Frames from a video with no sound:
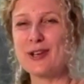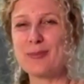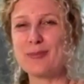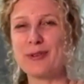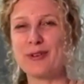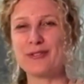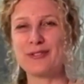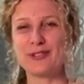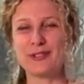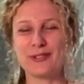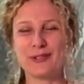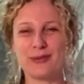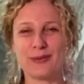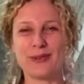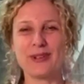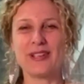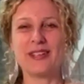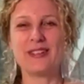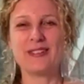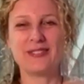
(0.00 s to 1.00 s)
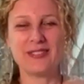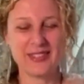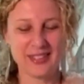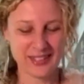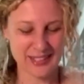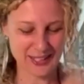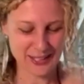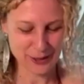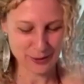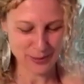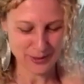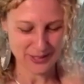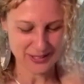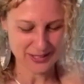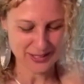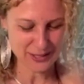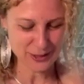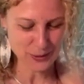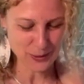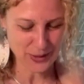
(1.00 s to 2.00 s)
top of the 3 a little bit
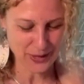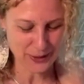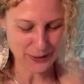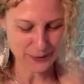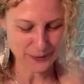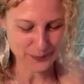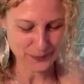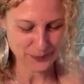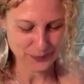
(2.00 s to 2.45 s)
as well.